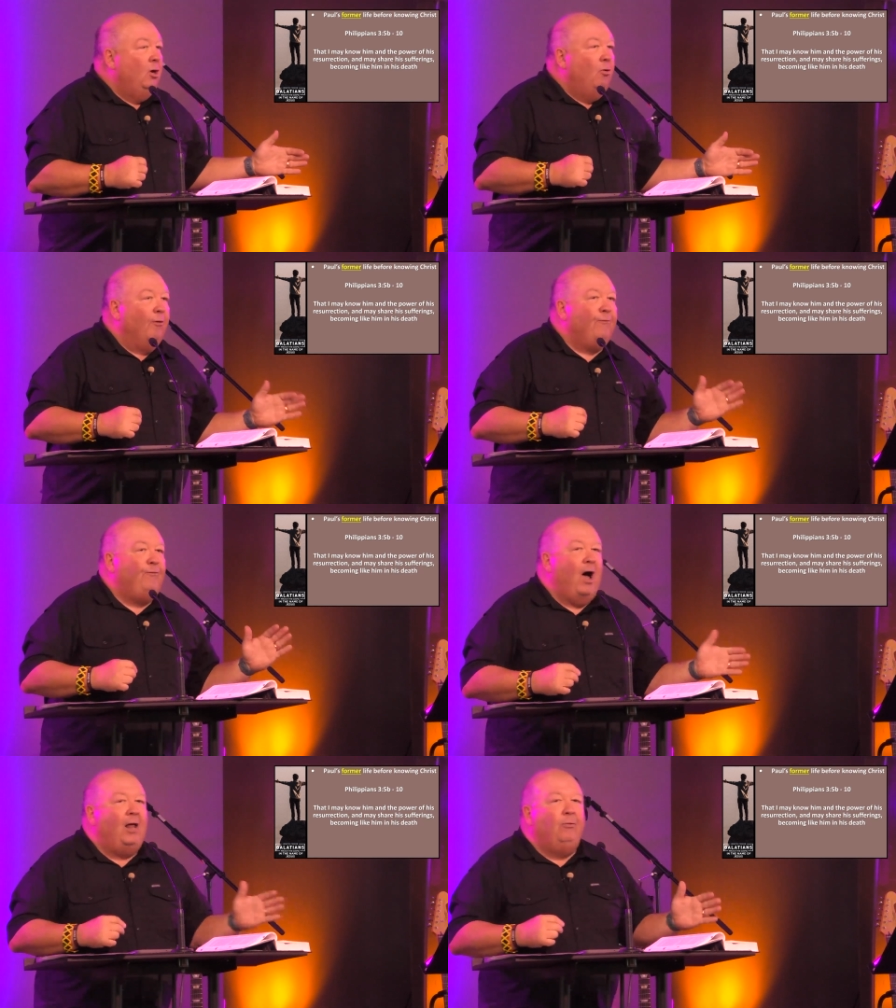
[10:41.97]
who were
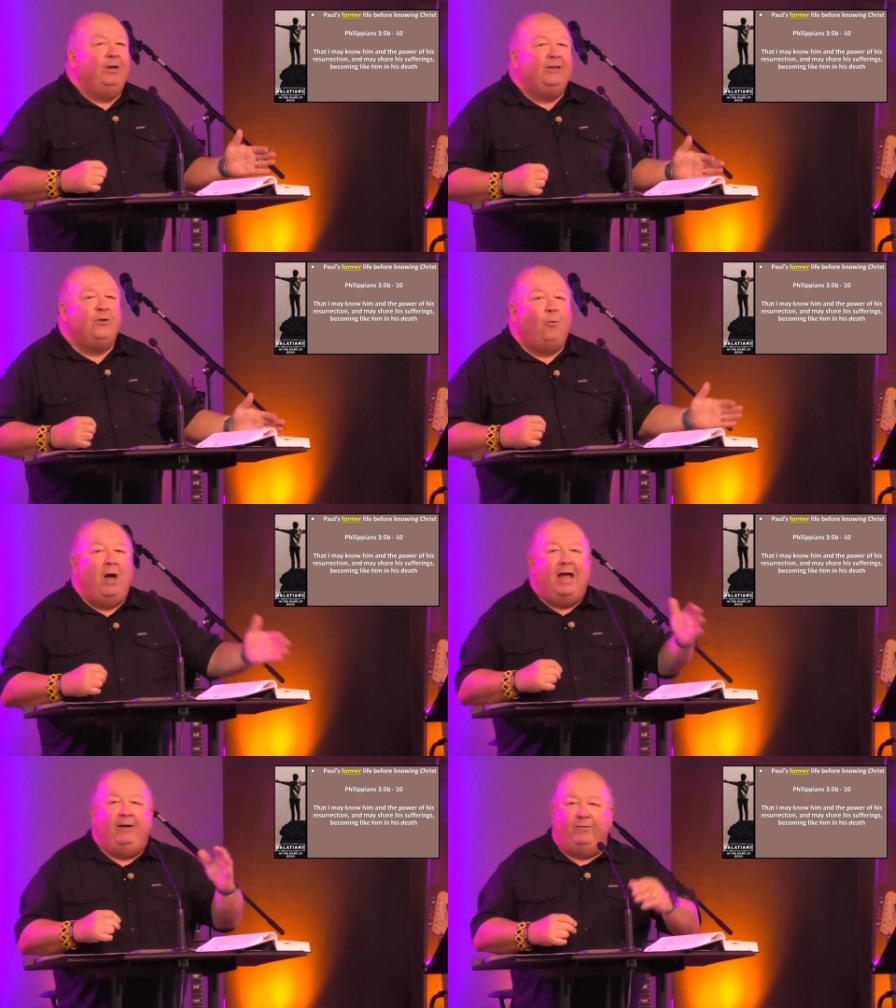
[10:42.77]
following the
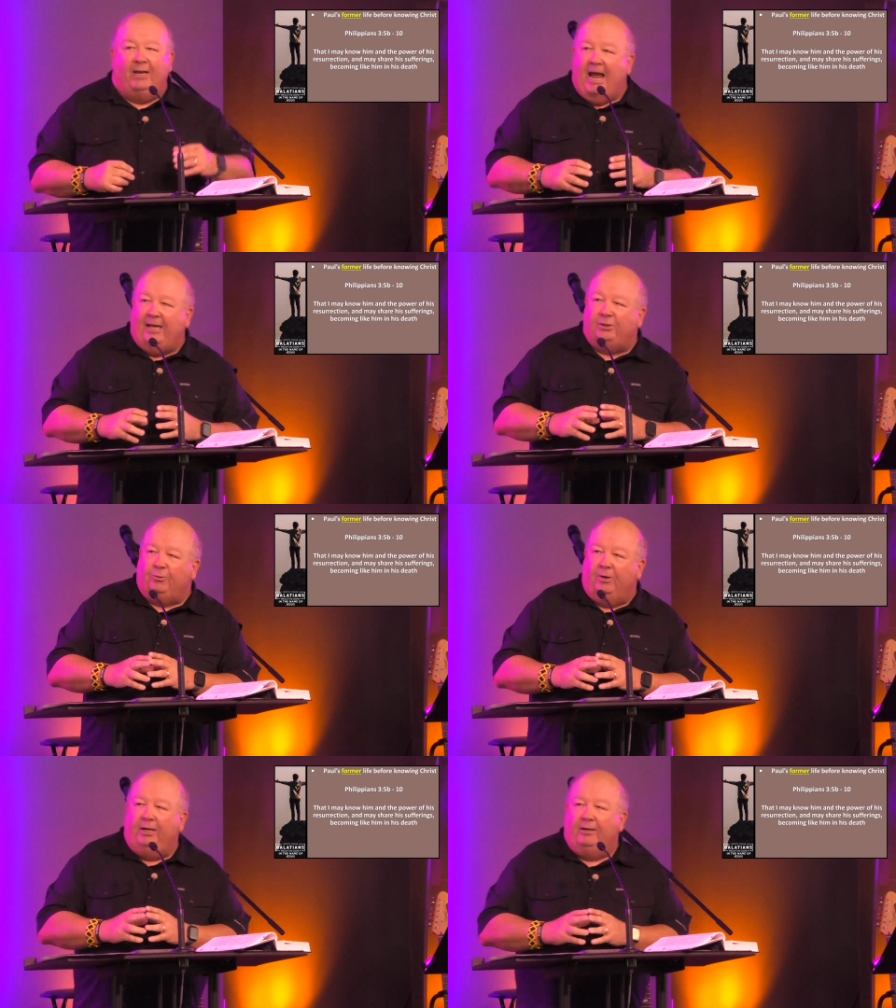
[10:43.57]
way of the
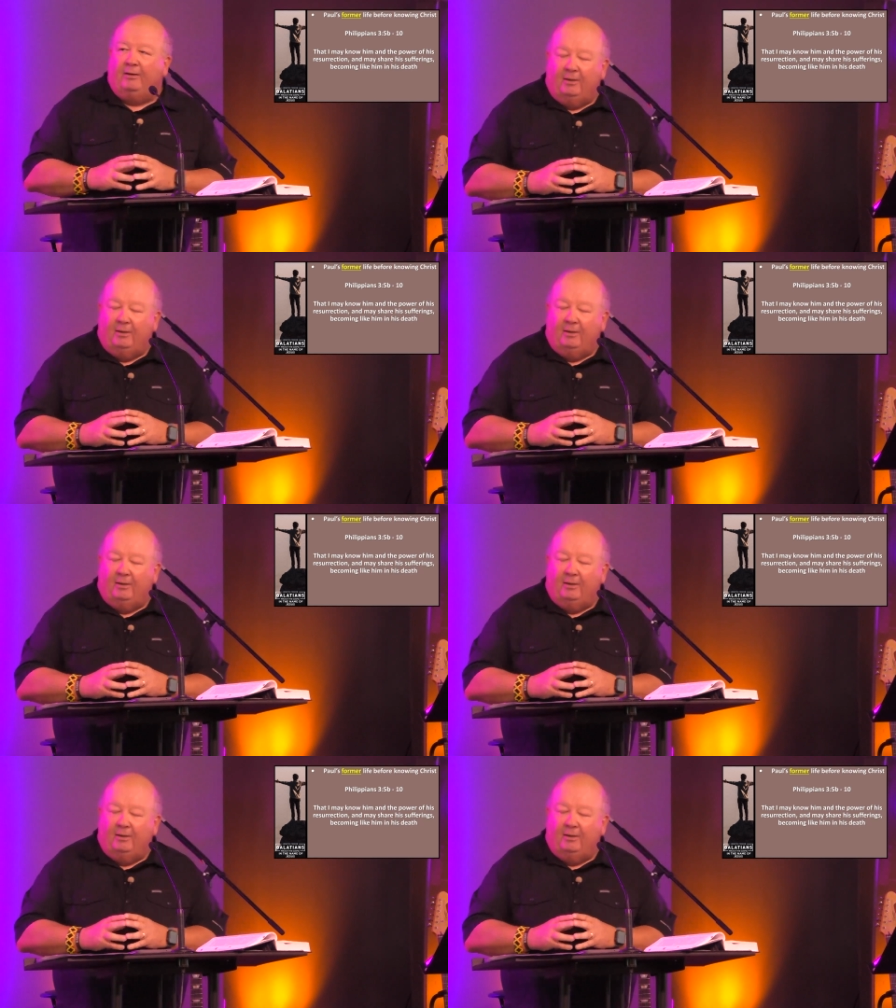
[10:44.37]
Nazarene,